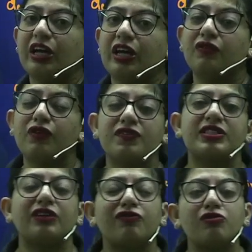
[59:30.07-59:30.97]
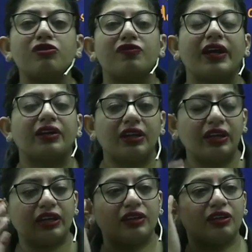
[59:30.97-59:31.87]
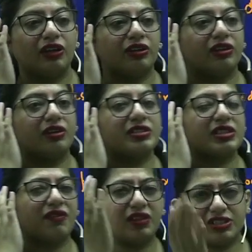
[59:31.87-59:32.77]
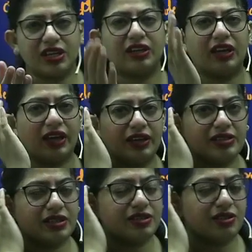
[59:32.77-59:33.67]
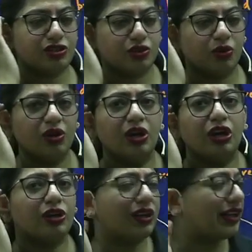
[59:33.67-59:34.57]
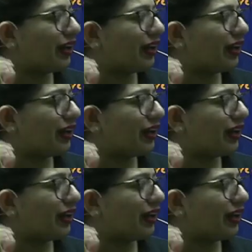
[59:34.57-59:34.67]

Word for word: If you have seen food factory in your, uh, the discovery channel, I guess there is a show, you'll get